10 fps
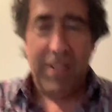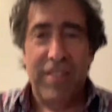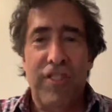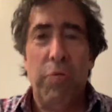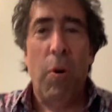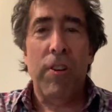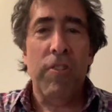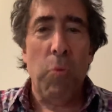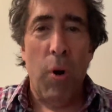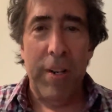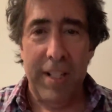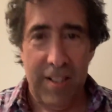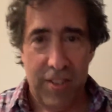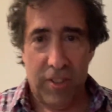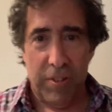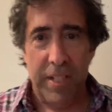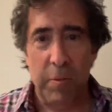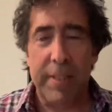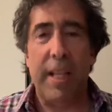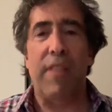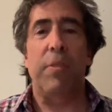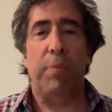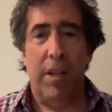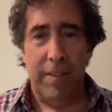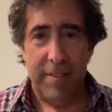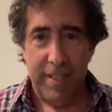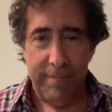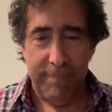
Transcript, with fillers: This is one -on -one and discreet with David Bronstein.